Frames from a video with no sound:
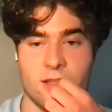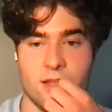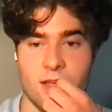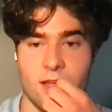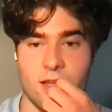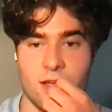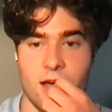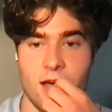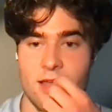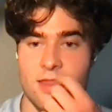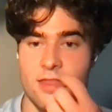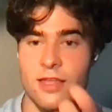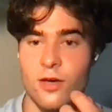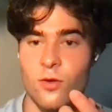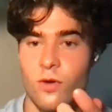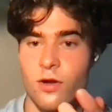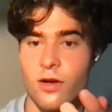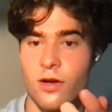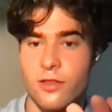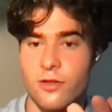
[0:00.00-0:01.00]
I think
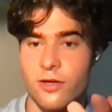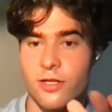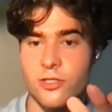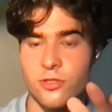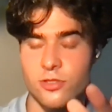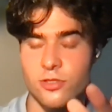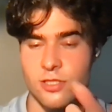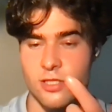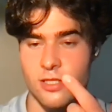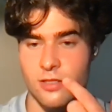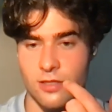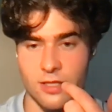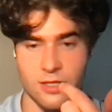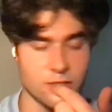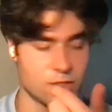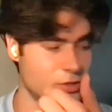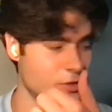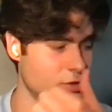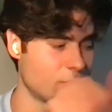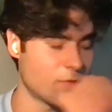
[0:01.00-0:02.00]
one other interesting thing
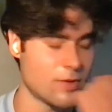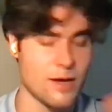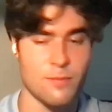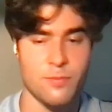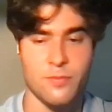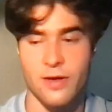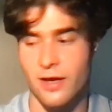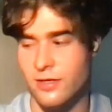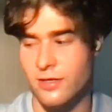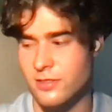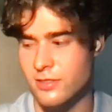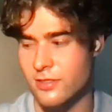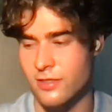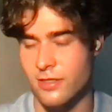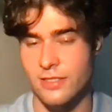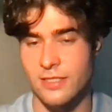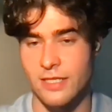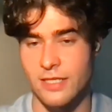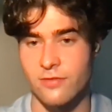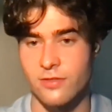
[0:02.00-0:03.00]
too to wrap back to the
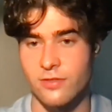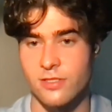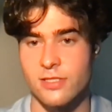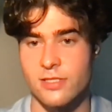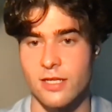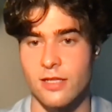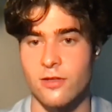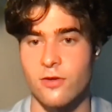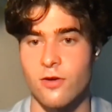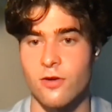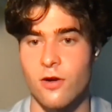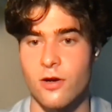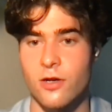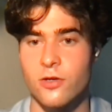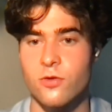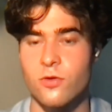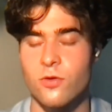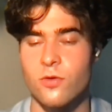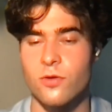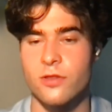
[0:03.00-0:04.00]
David Seller
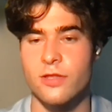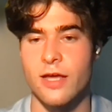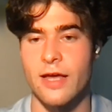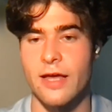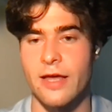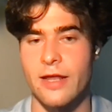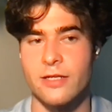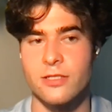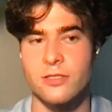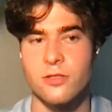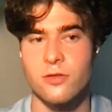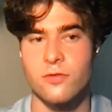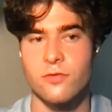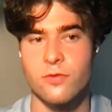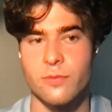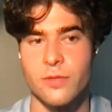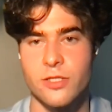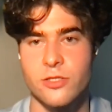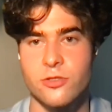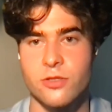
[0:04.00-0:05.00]
article with that anecdote from
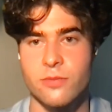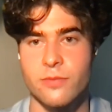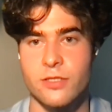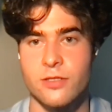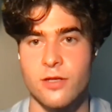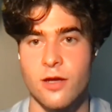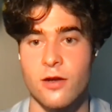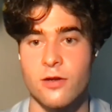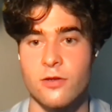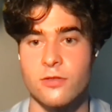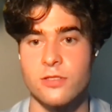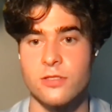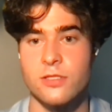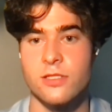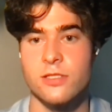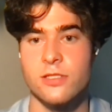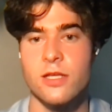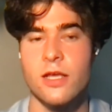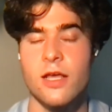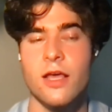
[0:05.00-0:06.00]
History of McDonald's
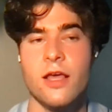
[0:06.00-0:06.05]
is